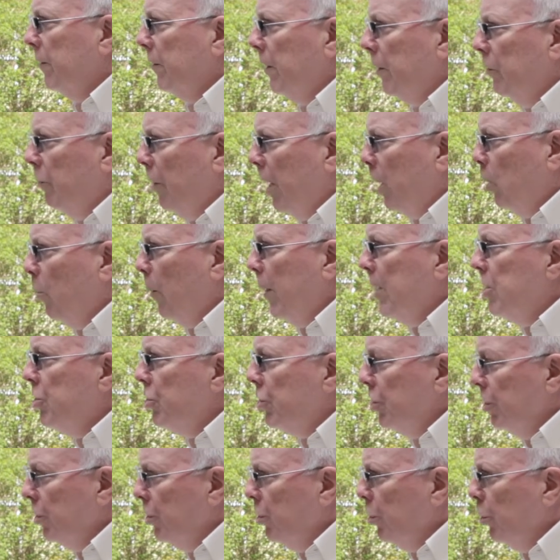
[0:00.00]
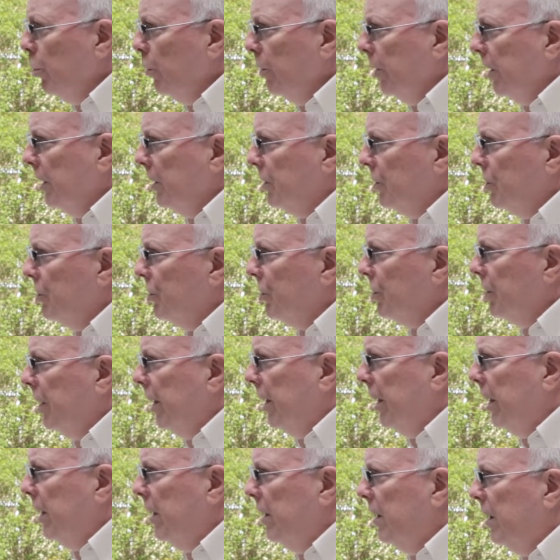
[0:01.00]
evaluation units
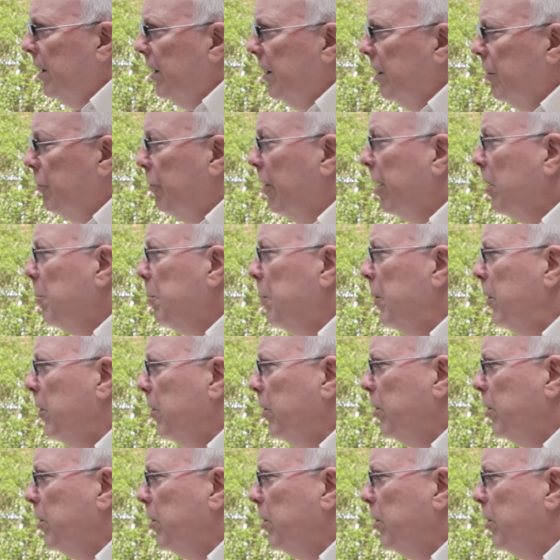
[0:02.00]
in the development